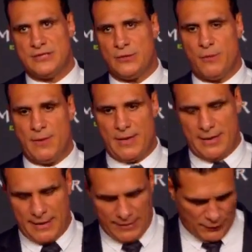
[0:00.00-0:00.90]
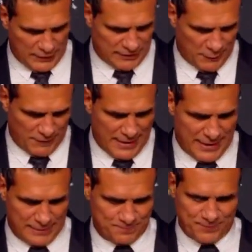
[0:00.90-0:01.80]
We go live on
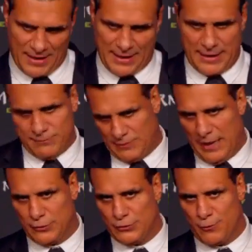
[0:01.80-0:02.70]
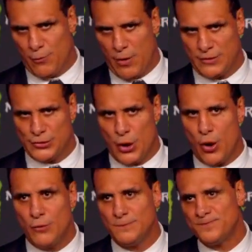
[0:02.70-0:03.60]
Univision, Univision
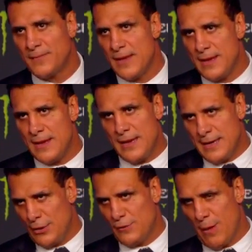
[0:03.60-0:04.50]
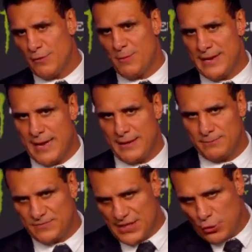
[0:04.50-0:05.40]
Deportes Network, and exclusively in
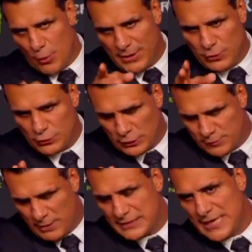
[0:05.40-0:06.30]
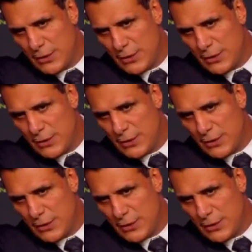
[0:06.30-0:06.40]
English on the Zone in the